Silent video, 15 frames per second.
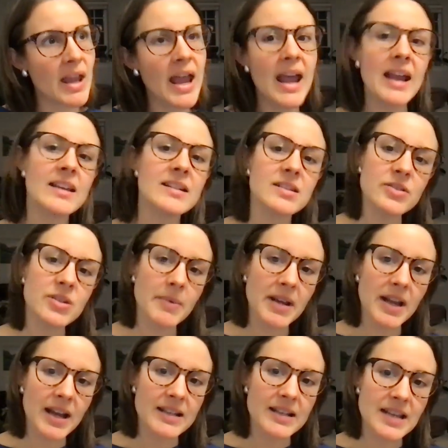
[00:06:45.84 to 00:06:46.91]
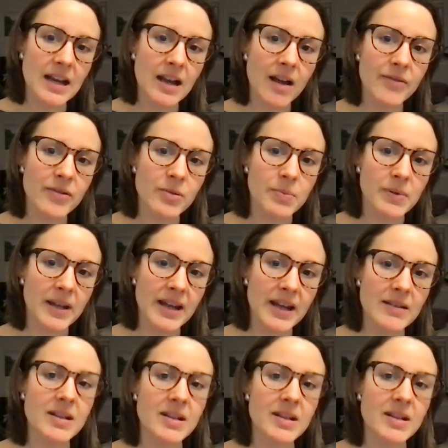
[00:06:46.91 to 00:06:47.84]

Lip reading: hey, is there something I could take off your plate?